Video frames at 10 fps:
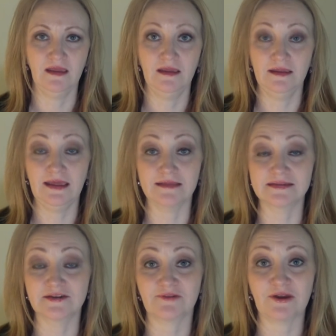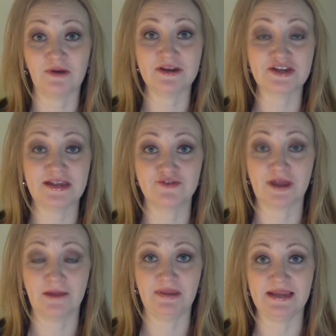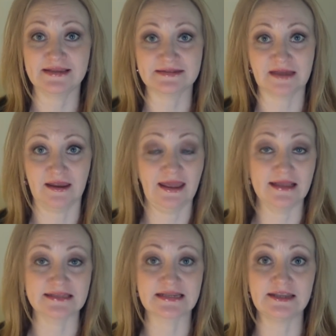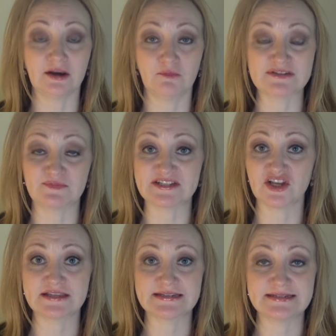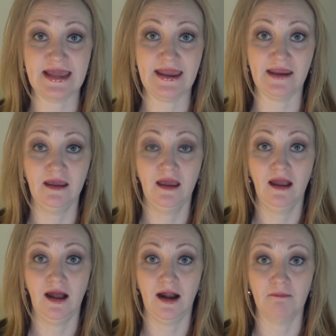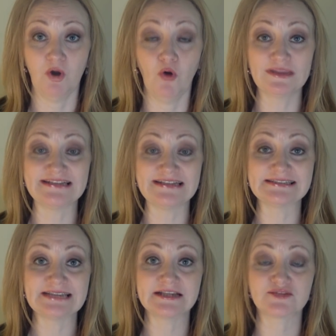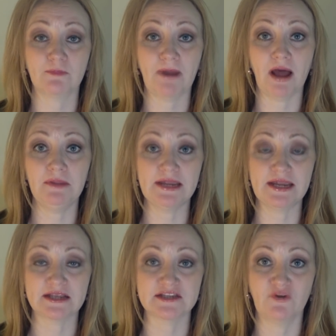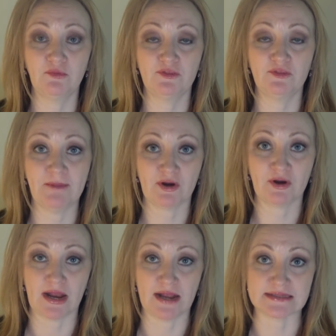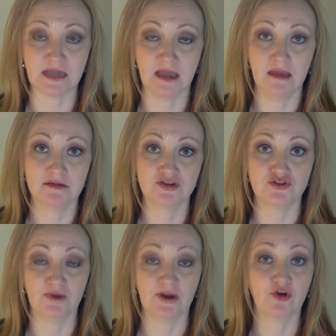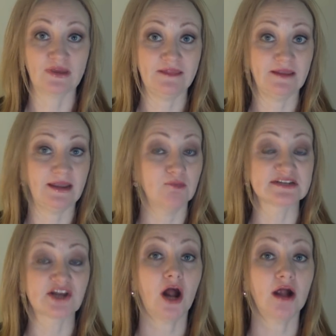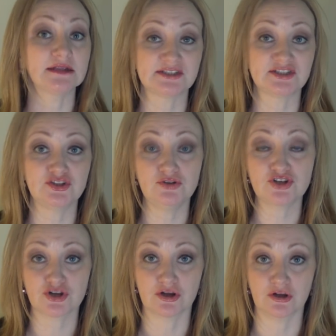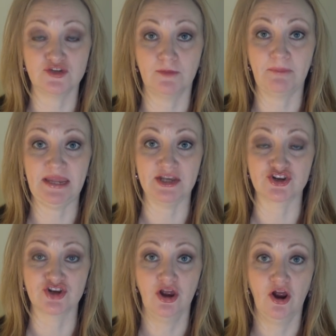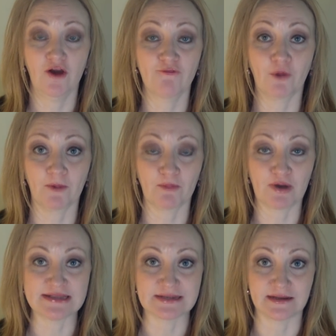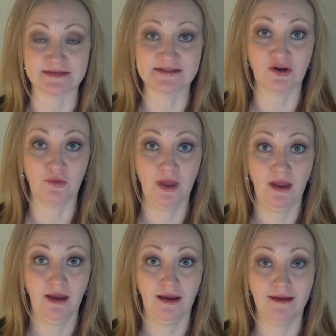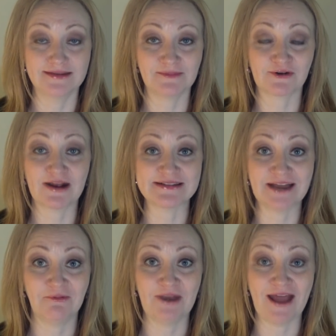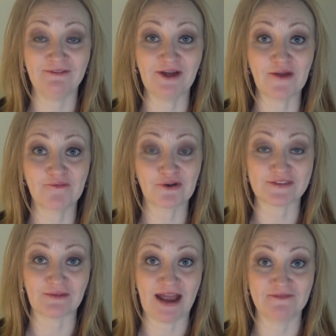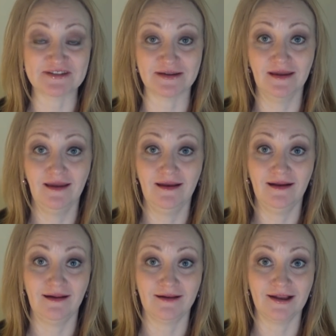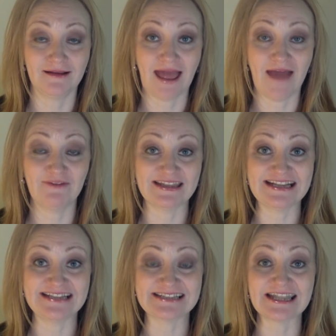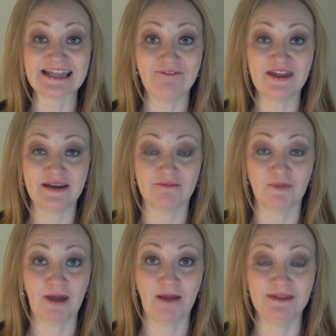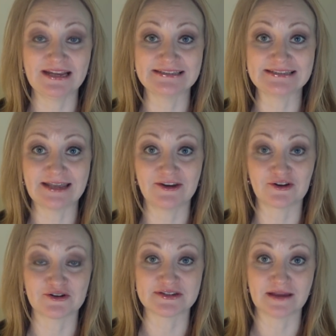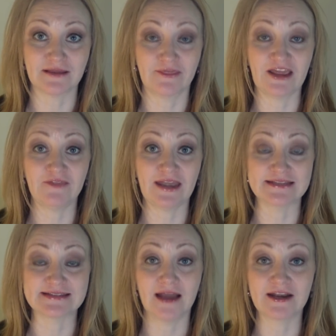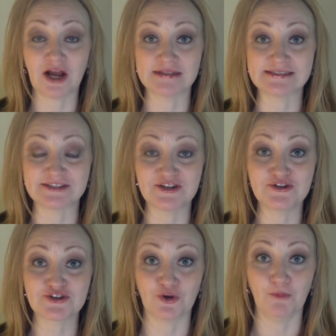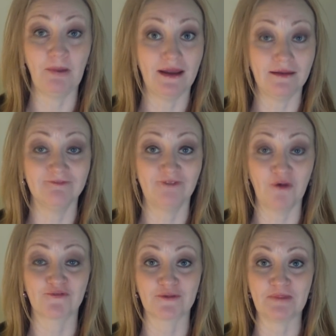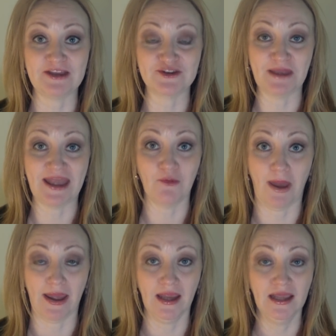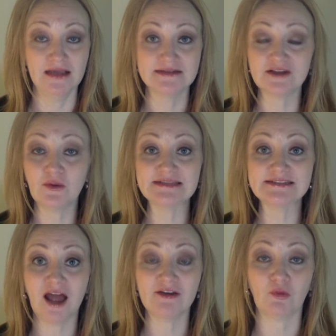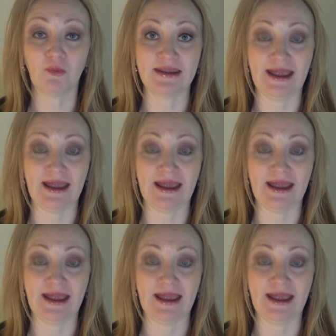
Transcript: Yeah, it's a great question, Adrienne, because, uh, yeah, it's clear. It was, we saw today um, only six Republicans voted with Democrats to agree that it was constitutional to impeach a former president. So uh, Democrats would have a lot of work. They would have to uh, have at least eleven Republican senators think that it's unconstitutional, but vote for impeachment anyway. So it's not going to